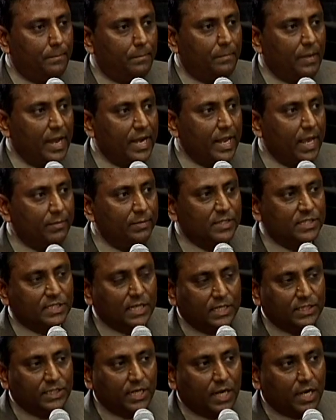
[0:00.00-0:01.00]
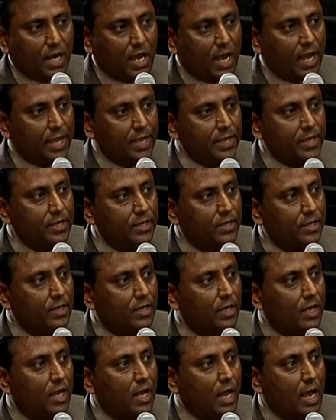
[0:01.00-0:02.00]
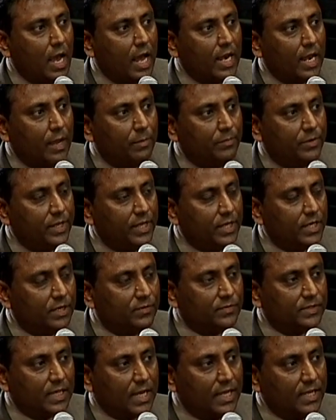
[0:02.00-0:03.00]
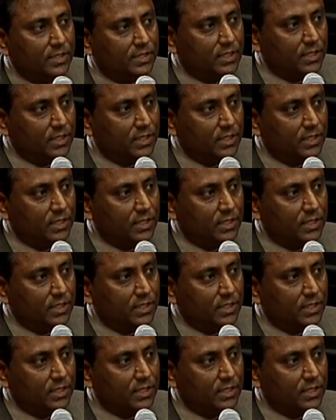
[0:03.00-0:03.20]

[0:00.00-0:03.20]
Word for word: my name is Sanjay Rai, and I'm Dean of Science,